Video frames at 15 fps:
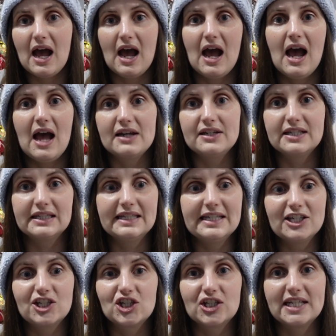And
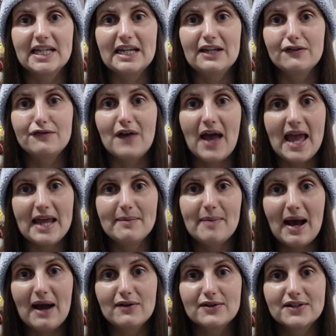literally for
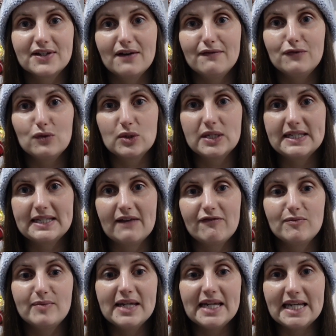
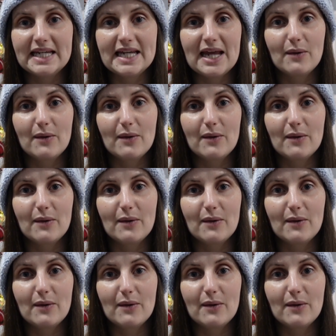£8.47,